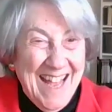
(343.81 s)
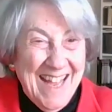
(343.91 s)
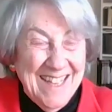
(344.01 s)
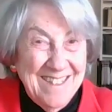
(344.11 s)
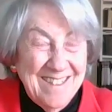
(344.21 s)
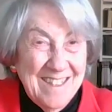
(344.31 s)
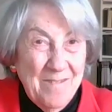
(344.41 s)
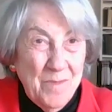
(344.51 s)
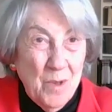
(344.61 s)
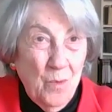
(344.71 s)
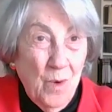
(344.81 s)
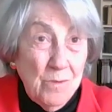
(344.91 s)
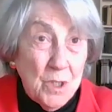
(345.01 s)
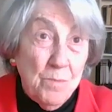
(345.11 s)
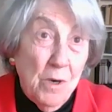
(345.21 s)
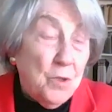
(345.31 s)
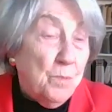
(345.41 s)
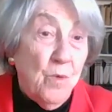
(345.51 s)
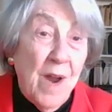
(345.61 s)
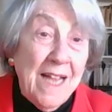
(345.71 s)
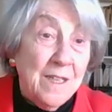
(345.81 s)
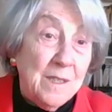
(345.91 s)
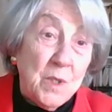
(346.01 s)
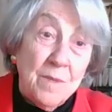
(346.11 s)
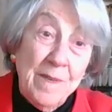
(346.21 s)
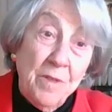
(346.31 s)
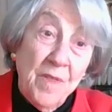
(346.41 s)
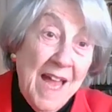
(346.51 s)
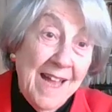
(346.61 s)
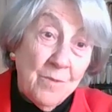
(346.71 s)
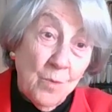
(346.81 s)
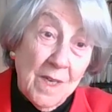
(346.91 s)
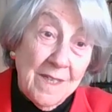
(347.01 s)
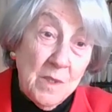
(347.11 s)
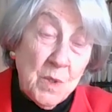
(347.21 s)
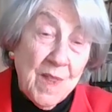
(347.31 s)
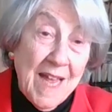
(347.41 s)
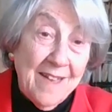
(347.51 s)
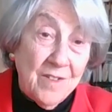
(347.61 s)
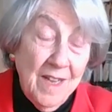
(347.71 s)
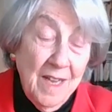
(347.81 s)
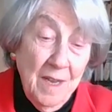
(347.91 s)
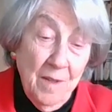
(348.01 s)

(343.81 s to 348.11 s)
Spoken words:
And what was most miraculous about that was that